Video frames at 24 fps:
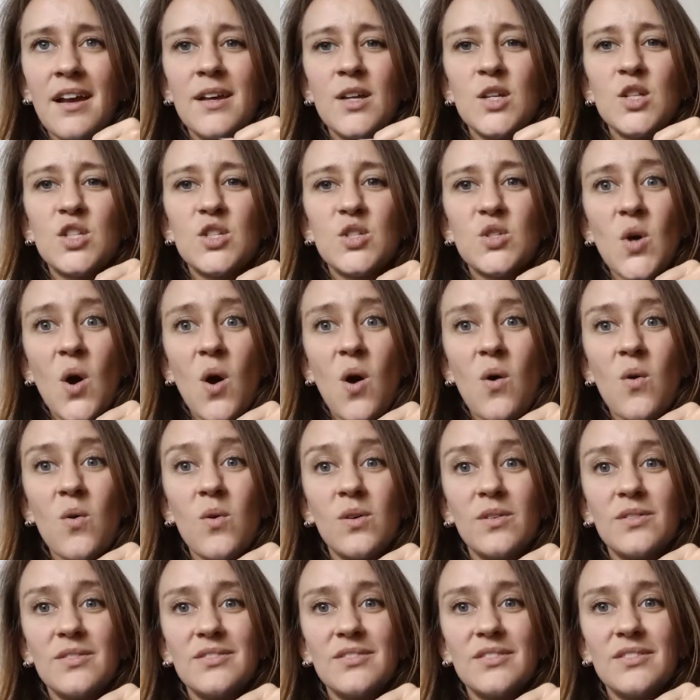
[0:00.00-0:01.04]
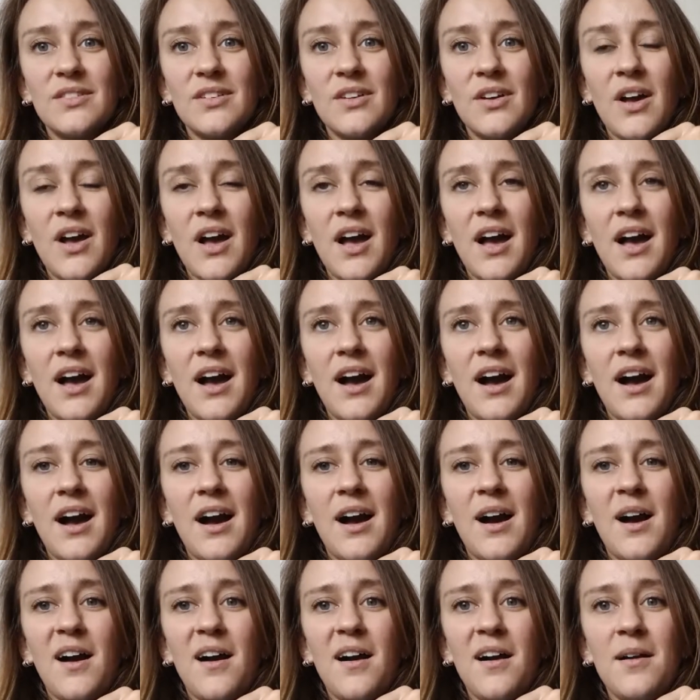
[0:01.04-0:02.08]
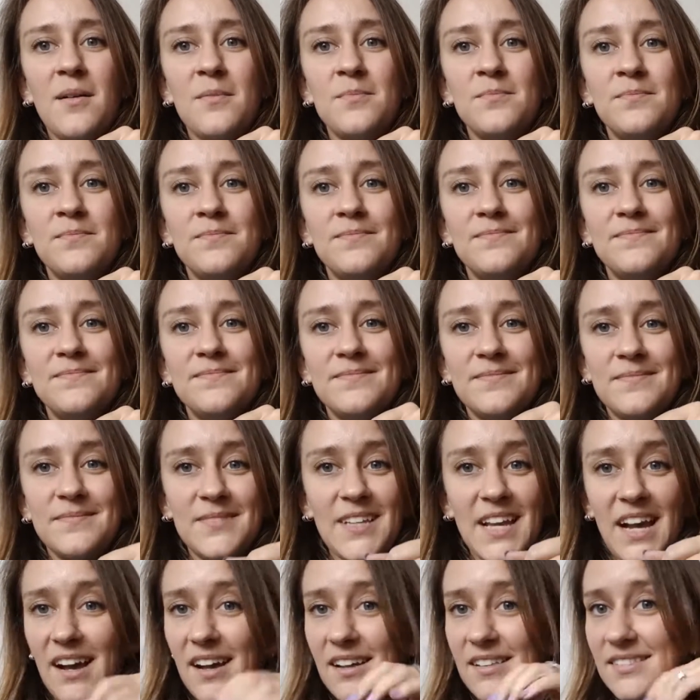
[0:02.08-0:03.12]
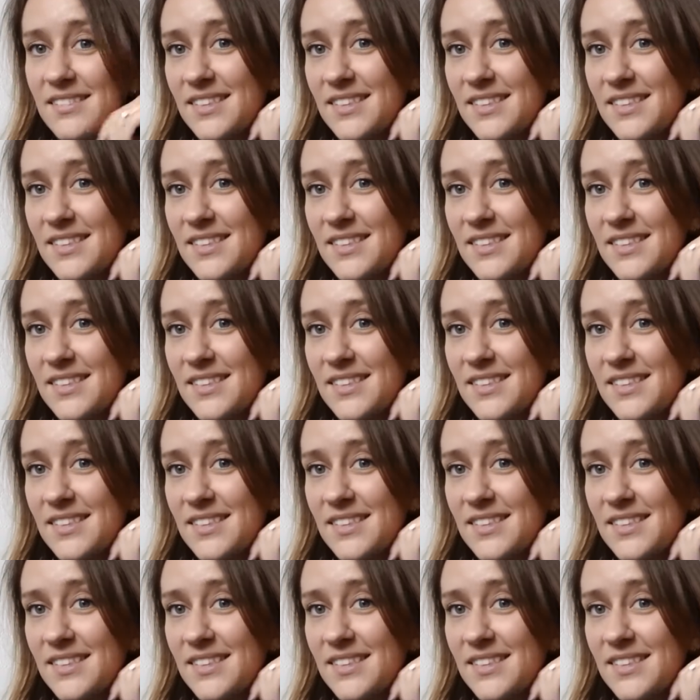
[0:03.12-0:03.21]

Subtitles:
So, yeah,